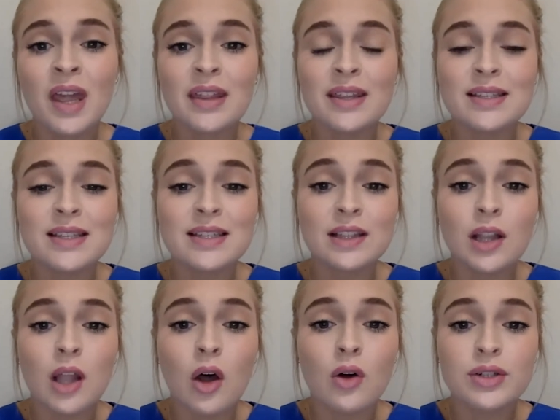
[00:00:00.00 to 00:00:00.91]
This is
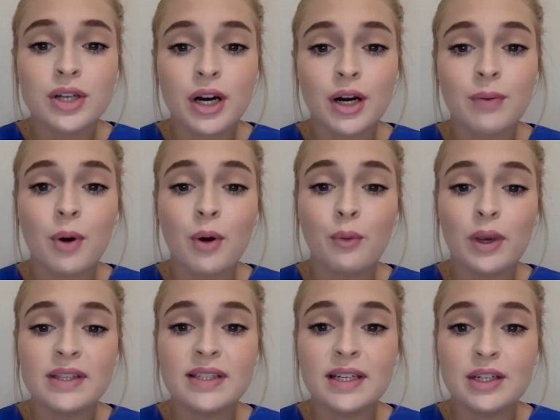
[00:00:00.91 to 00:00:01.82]
long-term
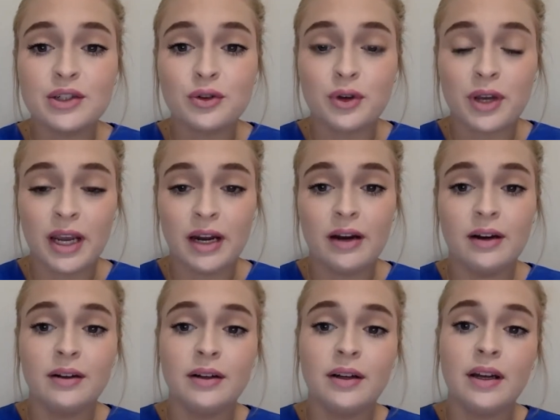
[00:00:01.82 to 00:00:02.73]
residential care.
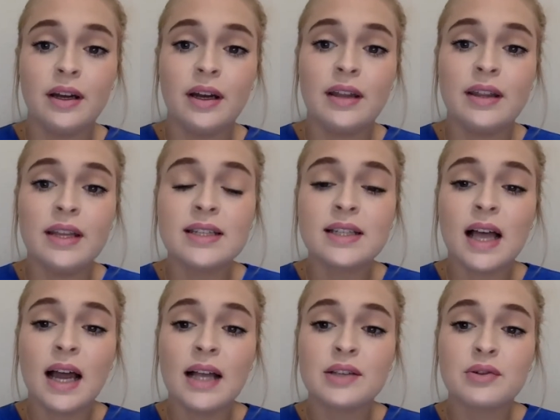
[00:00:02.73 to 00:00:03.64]
These
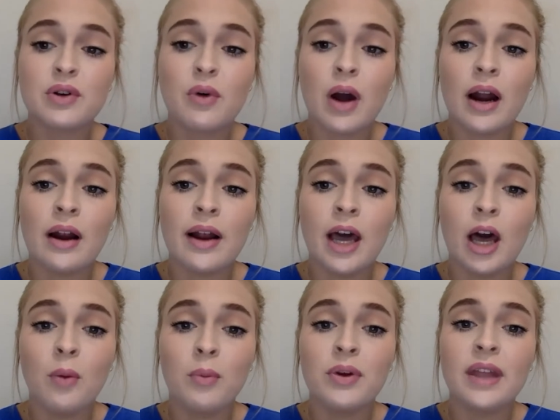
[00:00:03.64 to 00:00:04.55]
clients require
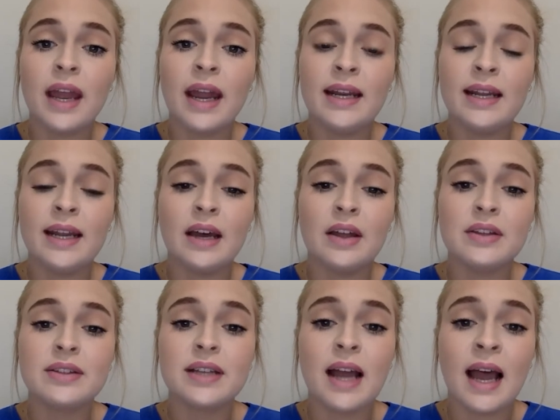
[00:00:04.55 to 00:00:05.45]
help with
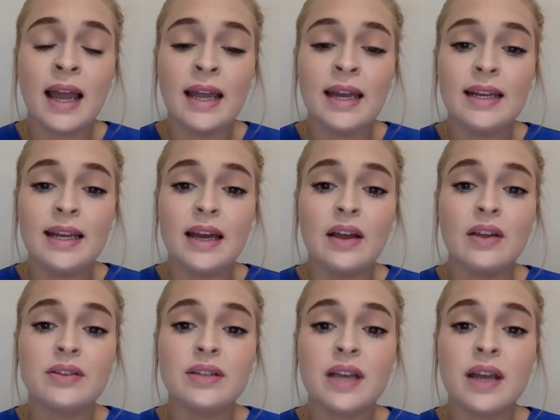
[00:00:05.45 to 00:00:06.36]
ADLs and
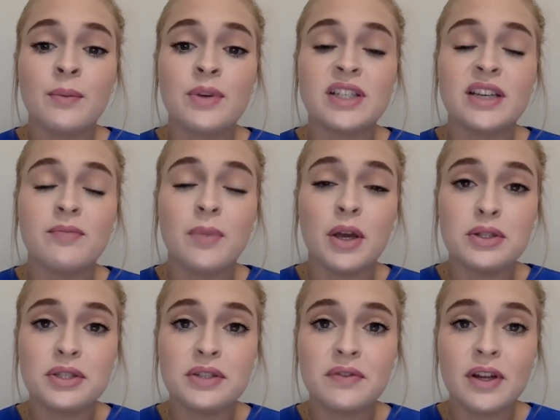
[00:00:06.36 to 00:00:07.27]
IADLs and receive
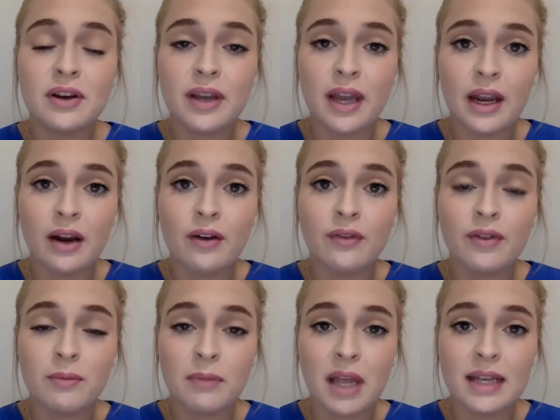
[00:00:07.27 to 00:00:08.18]
most of their care
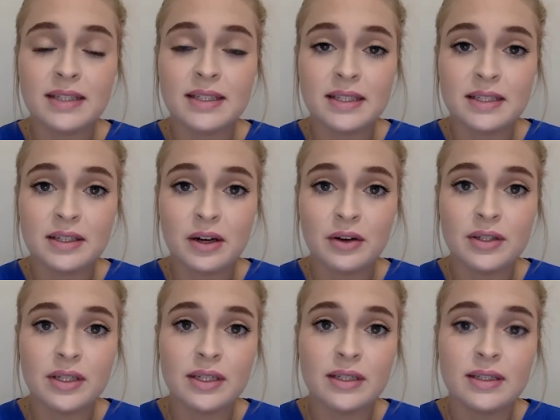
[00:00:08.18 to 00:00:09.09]
from licensed
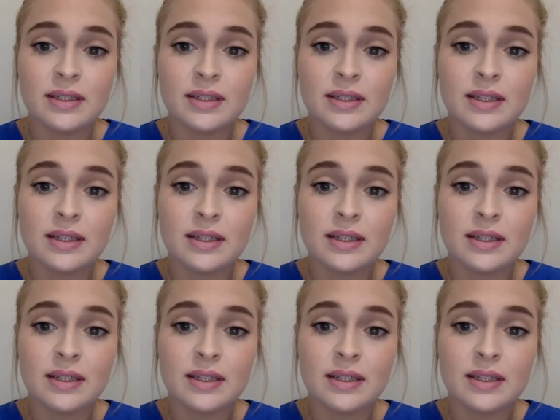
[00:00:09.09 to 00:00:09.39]
nurses.